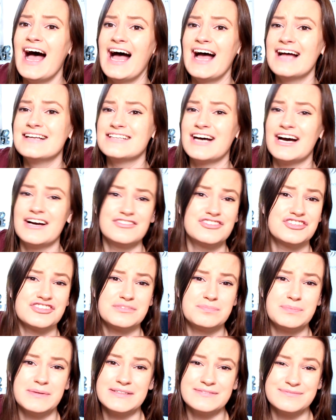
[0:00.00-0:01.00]
And I've
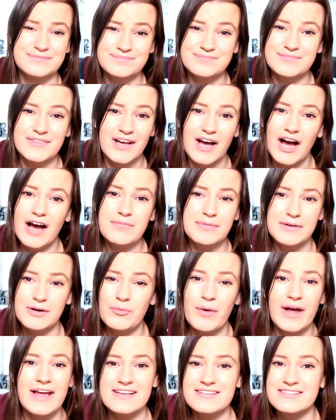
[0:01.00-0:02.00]
been
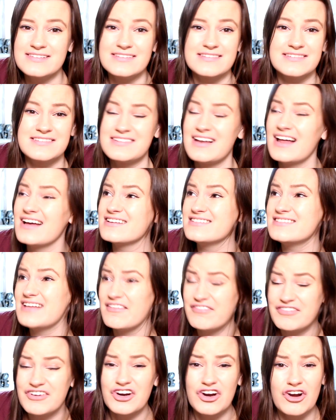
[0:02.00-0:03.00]
awake since like
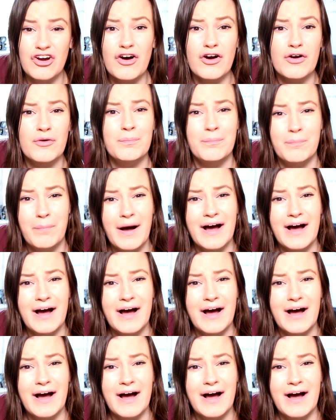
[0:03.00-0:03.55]
7 o'clock.